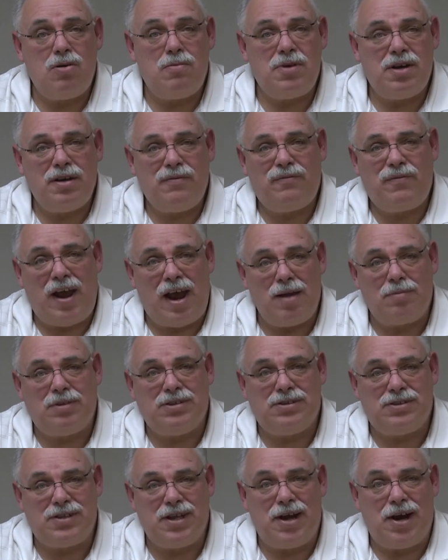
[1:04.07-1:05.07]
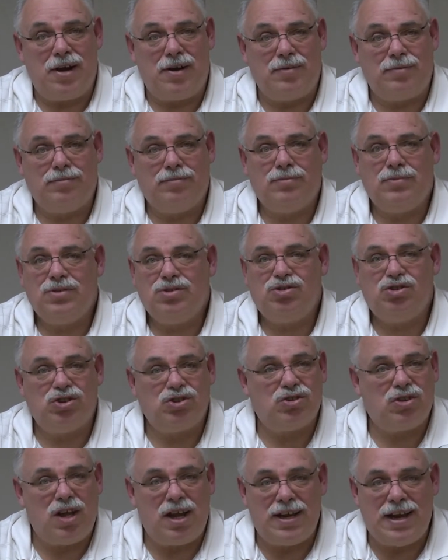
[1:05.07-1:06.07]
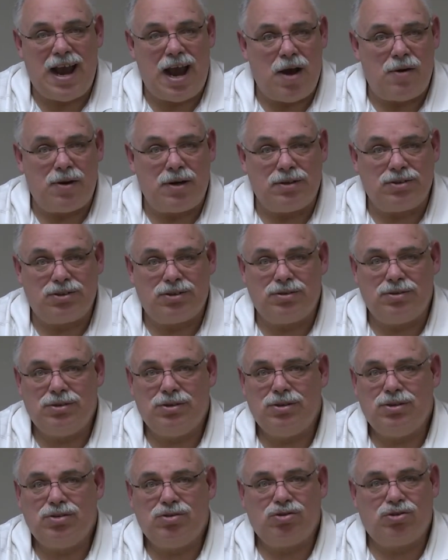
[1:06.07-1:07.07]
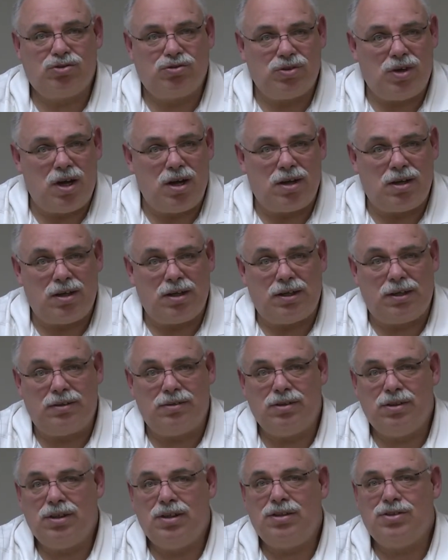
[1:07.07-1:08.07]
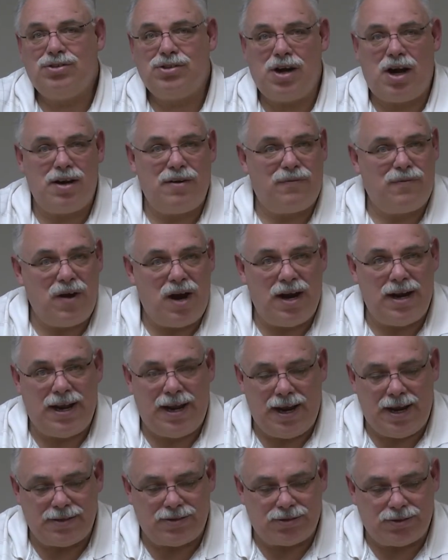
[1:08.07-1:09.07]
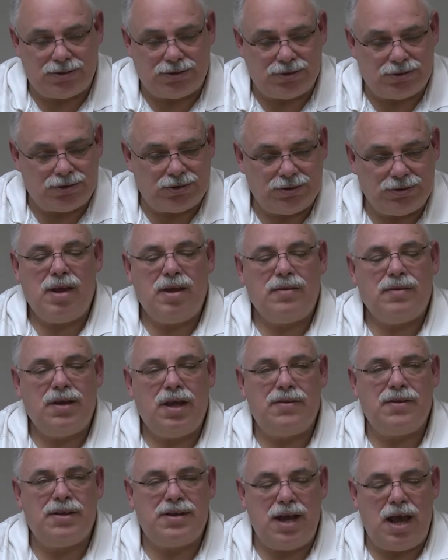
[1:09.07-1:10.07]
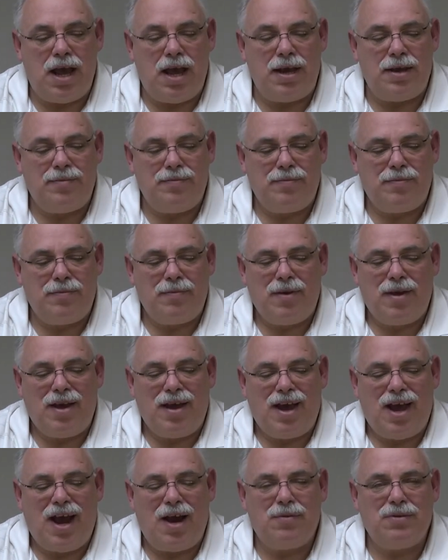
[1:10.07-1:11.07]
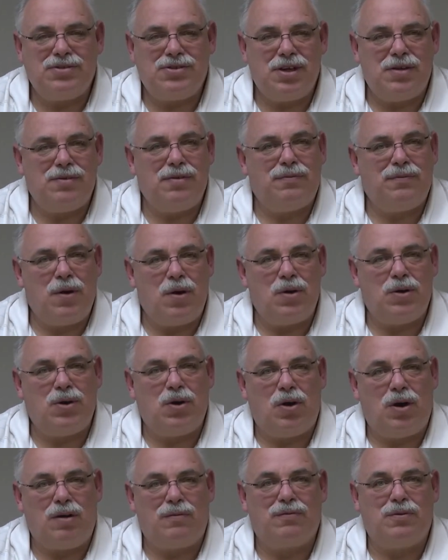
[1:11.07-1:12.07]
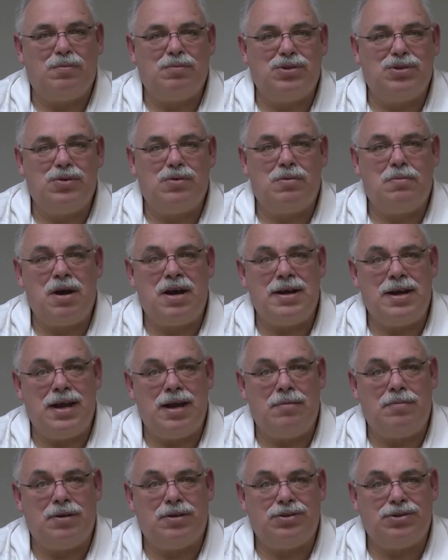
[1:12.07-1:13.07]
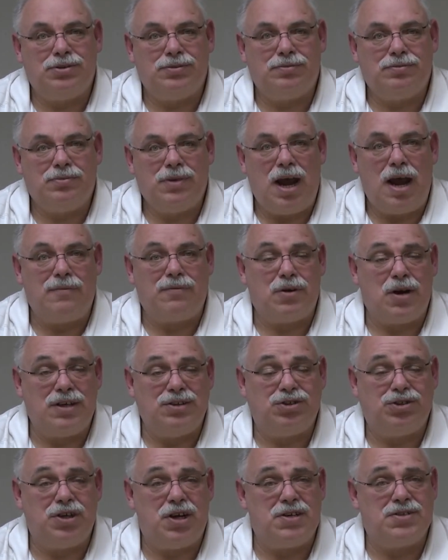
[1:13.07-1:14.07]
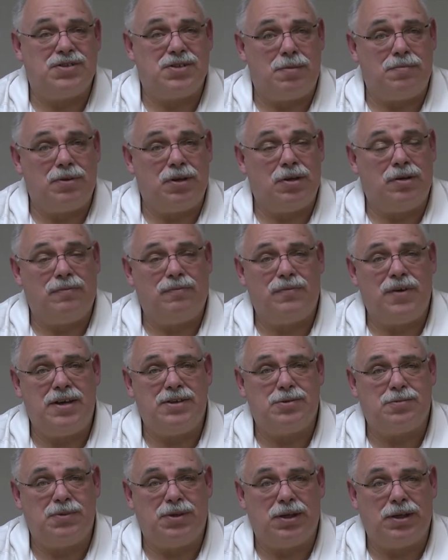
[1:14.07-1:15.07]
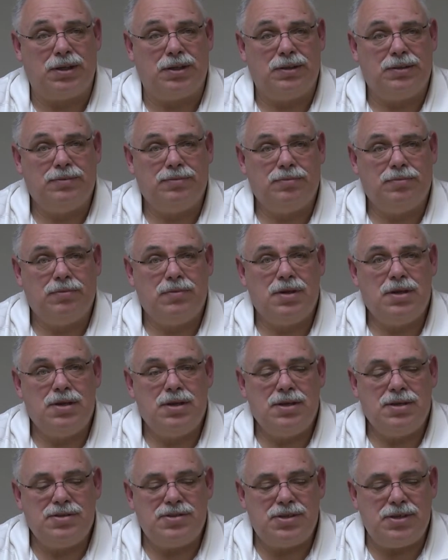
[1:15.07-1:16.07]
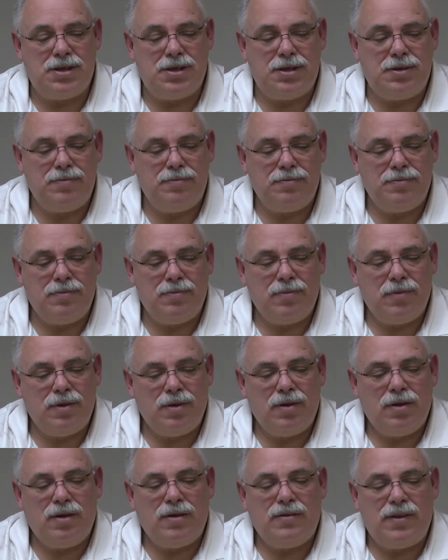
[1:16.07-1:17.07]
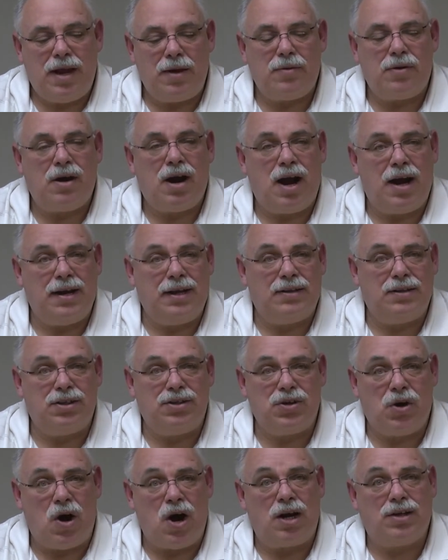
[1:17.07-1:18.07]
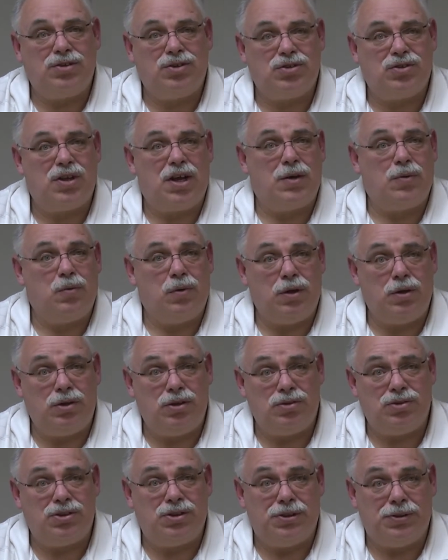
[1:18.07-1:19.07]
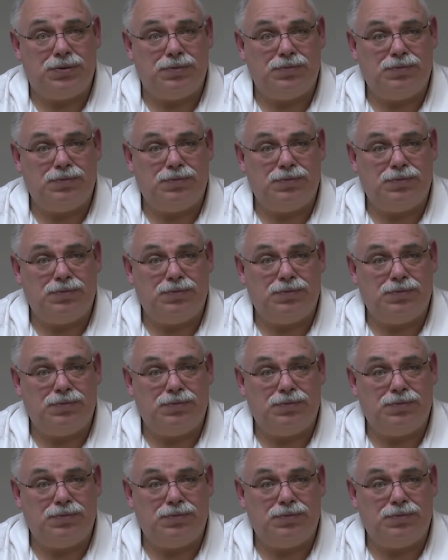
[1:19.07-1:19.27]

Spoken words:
many families there, just like ours, struggling, trying to find answers. The other day, I received a phone call from two of my neighbors after I shared something on Facebook. See, they were hiding in the dark just like we used to.